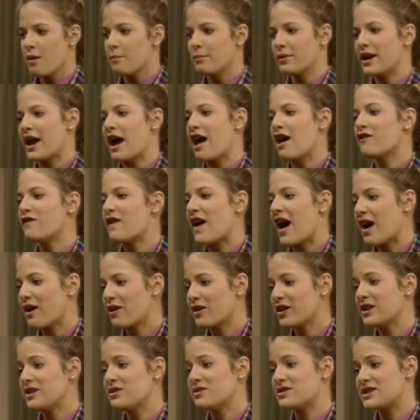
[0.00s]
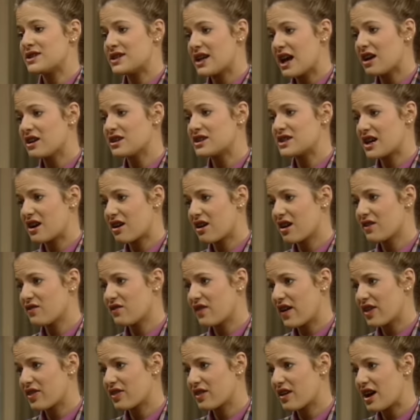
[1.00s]
But, Alf, how can you sell Terry
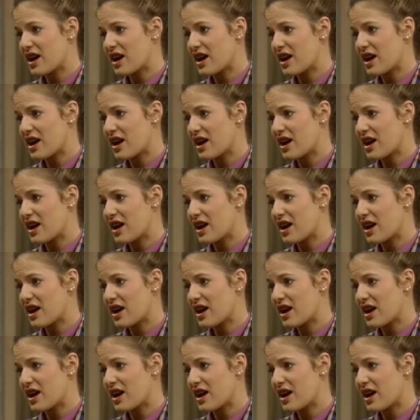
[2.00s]
Faith